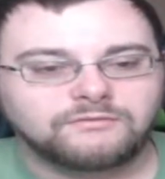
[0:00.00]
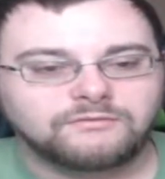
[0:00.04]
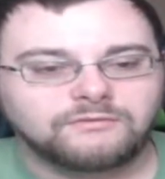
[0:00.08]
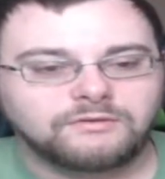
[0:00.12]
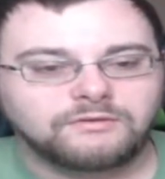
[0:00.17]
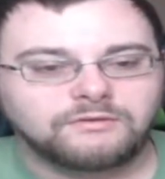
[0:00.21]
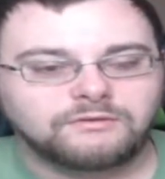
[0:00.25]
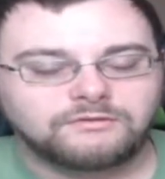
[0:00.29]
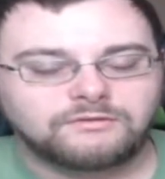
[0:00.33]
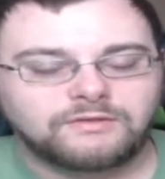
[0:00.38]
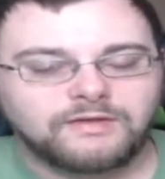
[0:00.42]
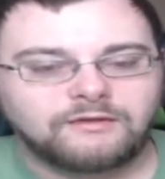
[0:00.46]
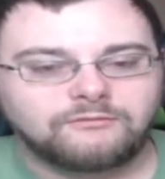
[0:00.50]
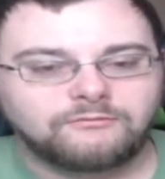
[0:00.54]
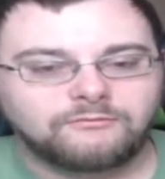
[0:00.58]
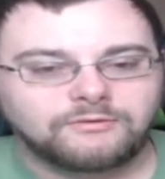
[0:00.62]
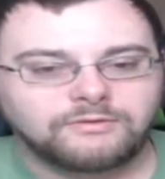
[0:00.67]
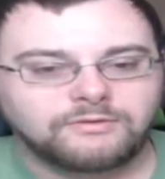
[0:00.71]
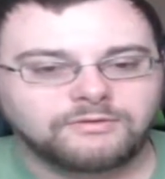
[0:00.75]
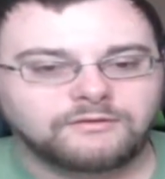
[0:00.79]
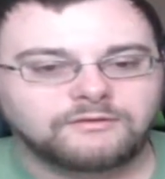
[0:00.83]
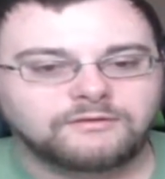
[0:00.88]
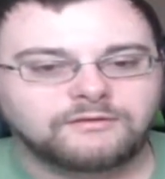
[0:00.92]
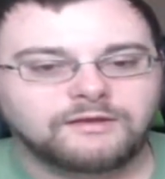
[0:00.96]
is that what
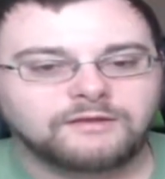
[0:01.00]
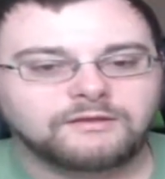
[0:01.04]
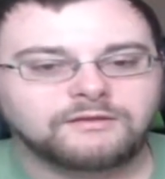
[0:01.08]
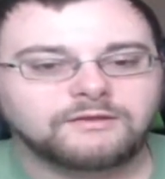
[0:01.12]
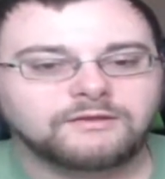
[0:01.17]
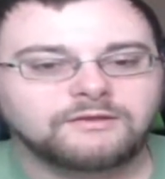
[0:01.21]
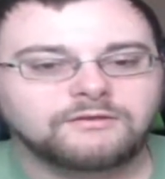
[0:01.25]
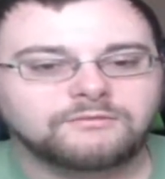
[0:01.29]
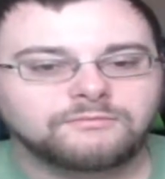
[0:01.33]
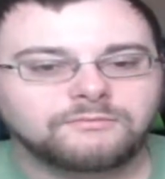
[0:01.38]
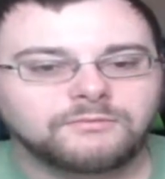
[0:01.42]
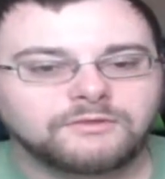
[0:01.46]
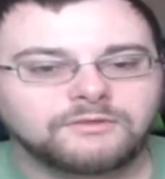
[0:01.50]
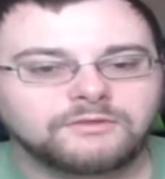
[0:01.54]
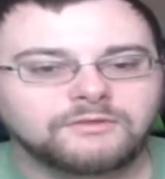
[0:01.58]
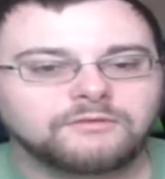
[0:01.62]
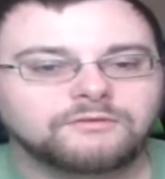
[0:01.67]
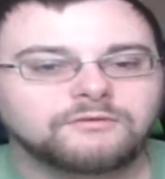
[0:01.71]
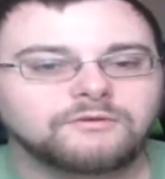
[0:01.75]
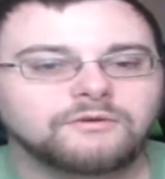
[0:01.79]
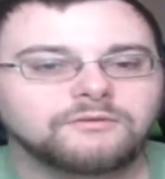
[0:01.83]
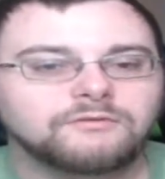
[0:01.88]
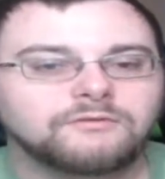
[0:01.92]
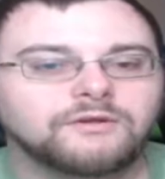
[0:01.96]
the technique's been this
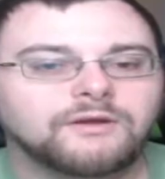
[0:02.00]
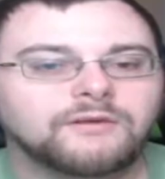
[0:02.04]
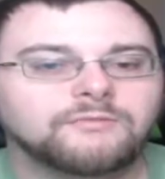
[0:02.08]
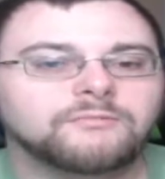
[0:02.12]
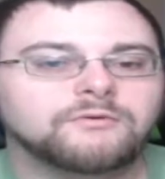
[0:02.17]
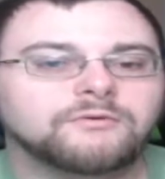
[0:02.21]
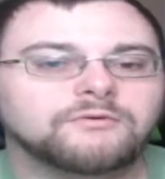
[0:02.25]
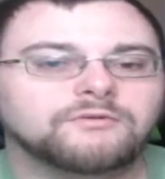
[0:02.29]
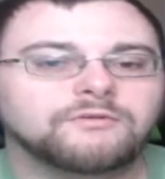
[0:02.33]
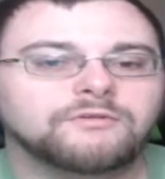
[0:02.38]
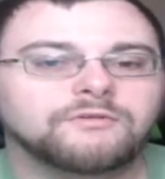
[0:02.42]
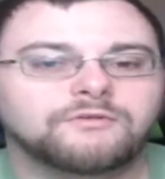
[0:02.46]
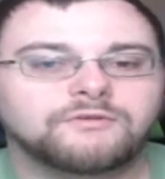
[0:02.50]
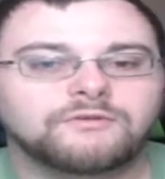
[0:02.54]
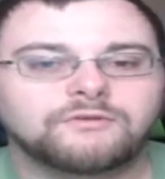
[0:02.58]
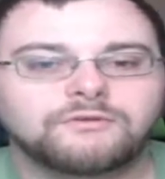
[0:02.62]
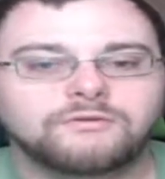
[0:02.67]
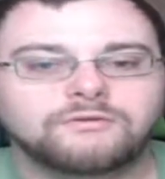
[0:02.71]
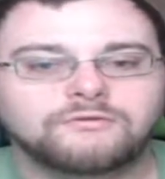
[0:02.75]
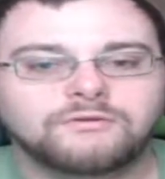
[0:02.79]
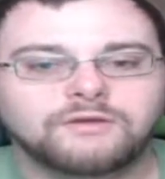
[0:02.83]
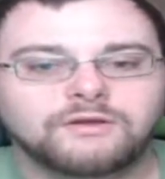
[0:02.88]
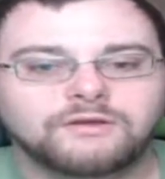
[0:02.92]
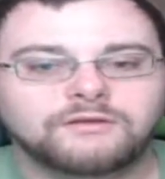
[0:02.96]
whole time or is this a new
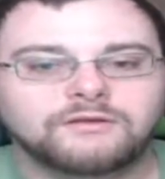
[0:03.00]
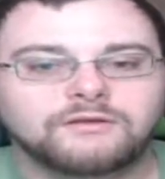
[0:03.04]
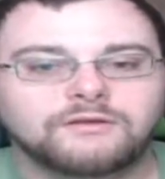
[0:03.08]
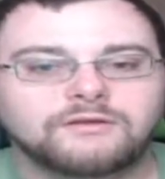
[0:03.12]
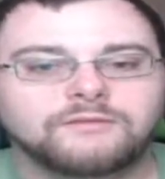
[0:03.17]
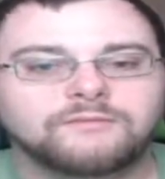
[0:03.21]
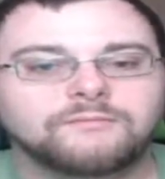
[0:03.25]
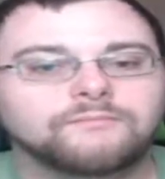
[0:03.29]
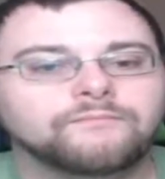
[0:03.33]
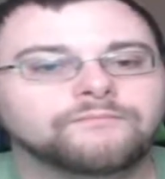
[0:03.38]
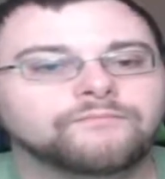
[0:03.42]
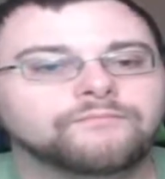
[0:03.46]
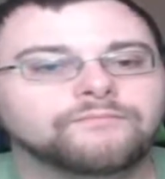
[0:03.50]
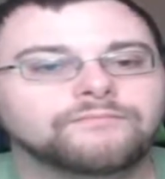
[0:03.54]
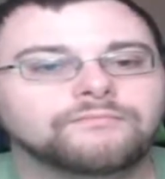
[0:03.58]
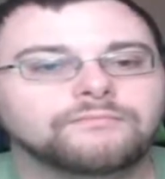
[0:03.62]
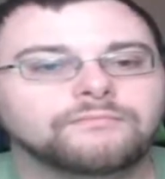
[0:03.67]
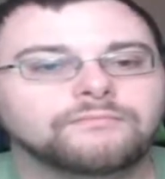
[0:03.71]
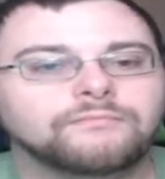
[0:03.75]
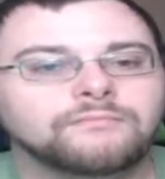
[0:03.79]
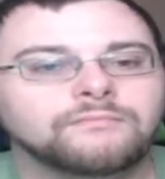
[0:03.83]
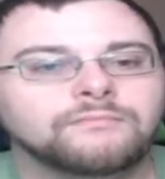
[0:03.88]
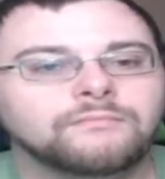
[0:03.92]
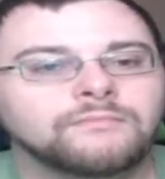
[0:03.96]
technique?
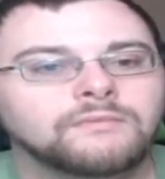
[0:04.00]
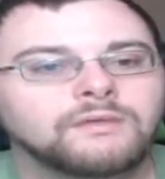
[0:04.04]
Hmm?